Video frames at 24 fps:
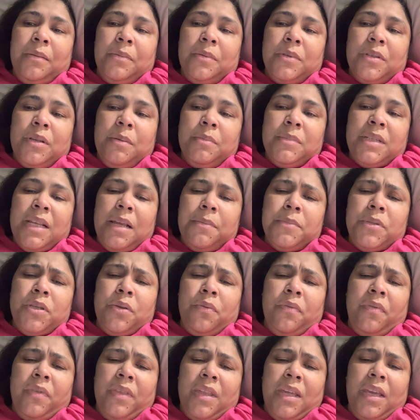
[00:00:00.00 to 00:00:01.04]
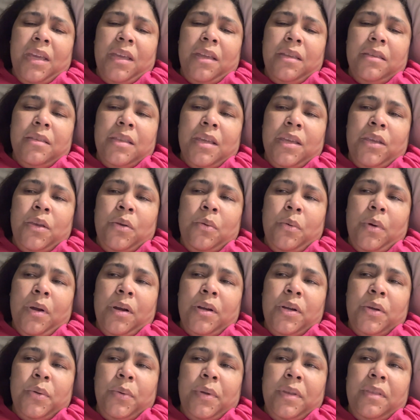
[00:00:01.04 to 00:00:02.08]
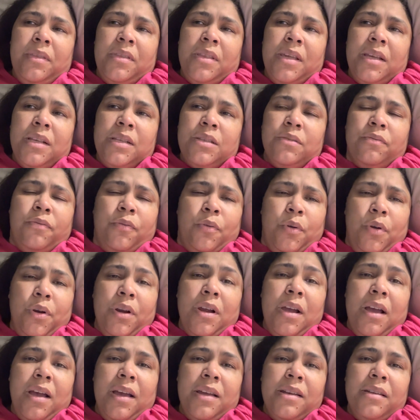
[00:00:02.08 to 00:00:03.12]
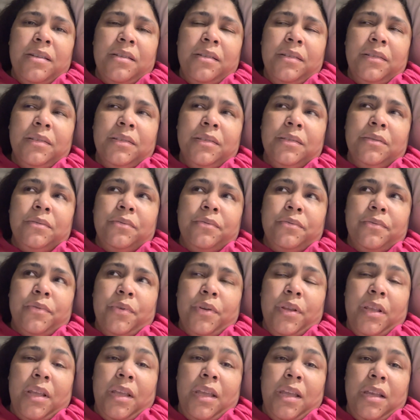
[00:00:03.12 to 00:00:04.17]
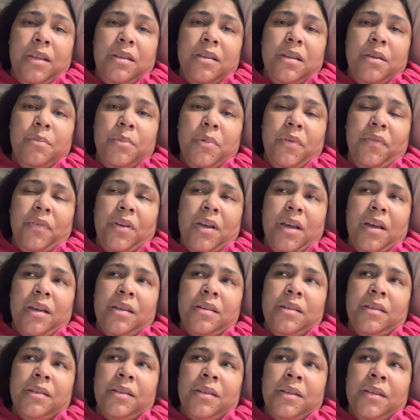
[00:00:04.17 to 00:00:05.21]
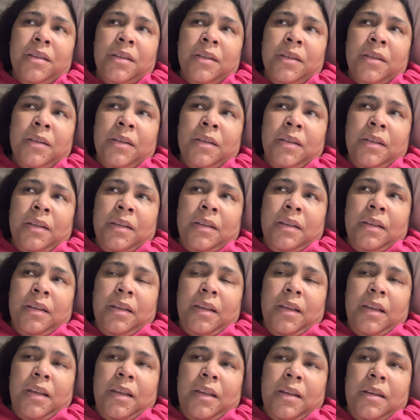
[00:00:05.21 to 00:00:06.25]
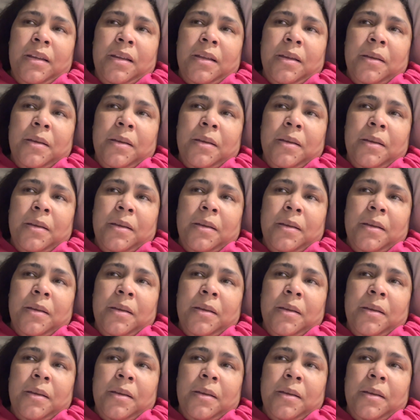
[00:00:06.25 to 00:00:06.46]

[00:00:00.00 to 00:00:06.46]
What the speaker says: sometimes you think that you are doing things for God, for the kingdom of God, and,